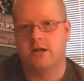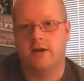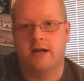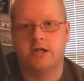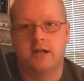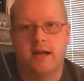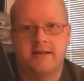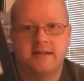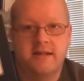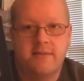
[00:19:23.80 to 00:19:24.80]
here actually
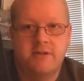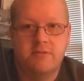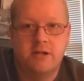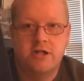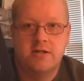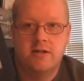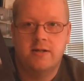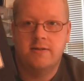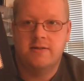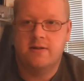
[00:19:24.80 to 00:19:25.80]
has the dip switches
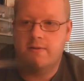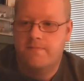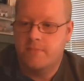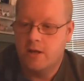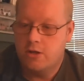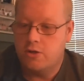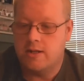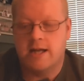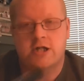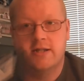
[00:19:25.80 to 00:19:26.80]
on it, so you
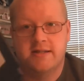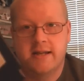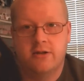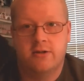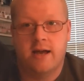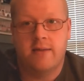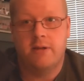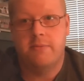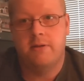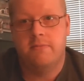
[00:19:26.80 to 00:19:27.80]
can actually set your time
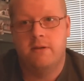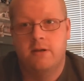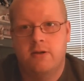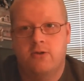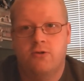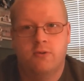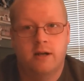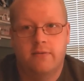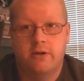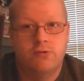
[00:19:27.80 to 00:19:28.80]
limit to
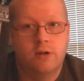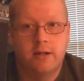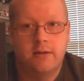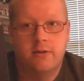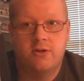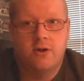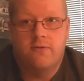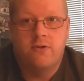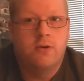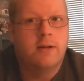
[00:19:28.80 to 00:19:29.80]
whatever you want it. So
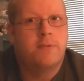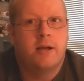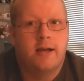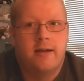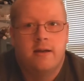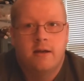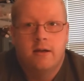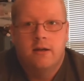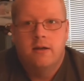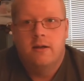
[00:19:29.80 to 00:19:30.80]
if you want to play
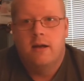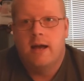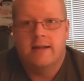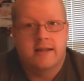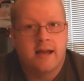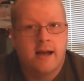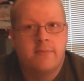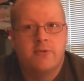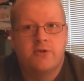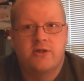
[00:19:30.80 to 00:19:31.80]
at the
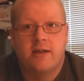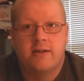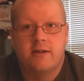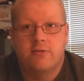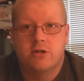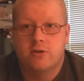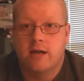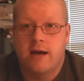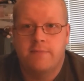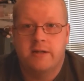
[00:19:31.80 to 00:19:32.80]
time that was set in the original
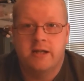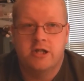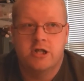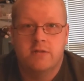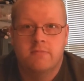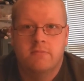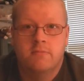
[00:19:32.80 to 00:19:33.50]
competition,